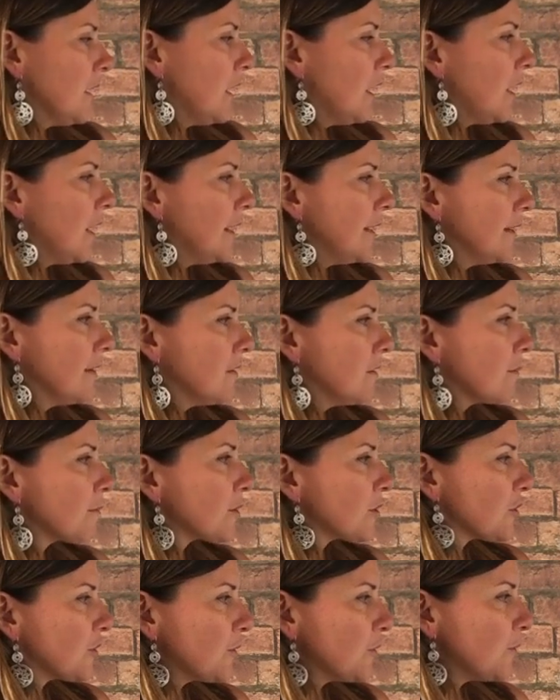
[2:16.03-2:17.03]
Uh,
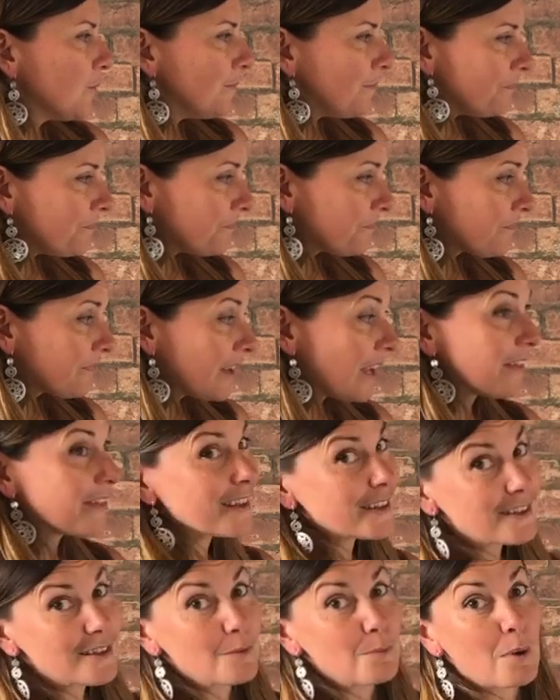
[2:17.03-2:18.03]
number two,
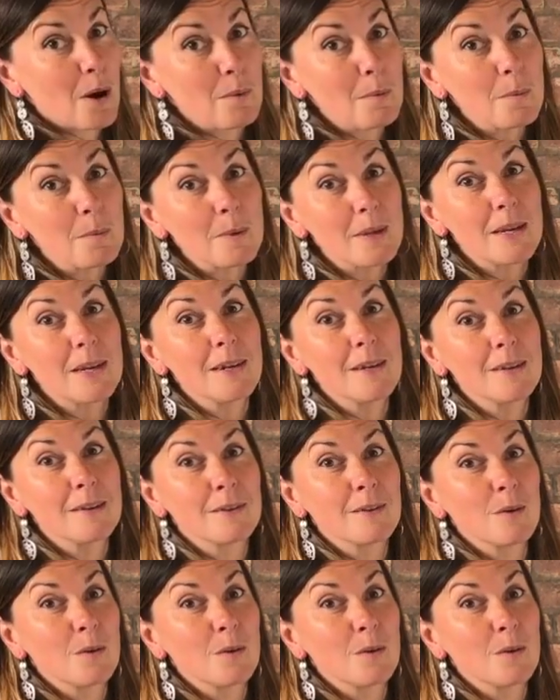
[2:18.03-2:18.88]
this is probably